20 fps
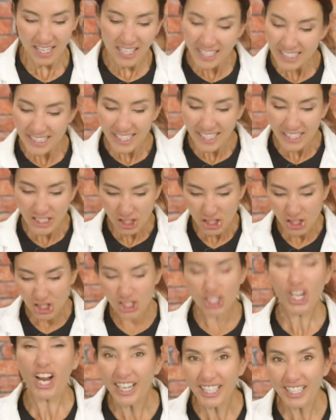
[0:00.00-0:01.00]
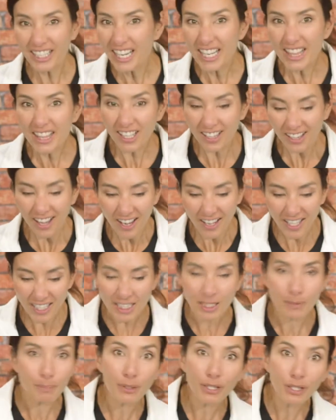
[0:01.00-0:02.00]
It's like giant in the
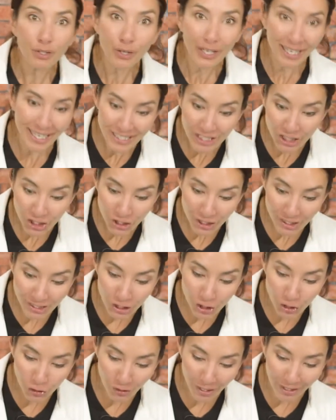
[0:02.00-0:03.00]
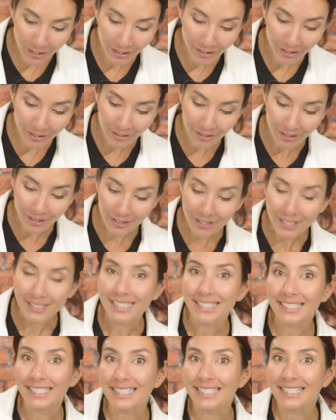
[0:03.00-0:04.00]
glass. But look, it's just a trick
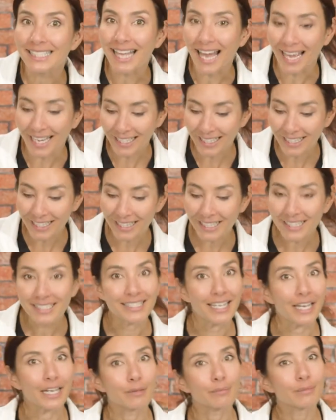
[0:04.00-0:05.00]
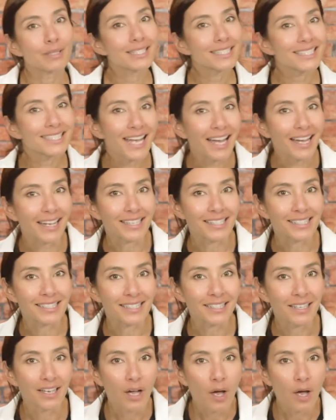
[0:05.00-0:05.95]
because it's exactly the same size.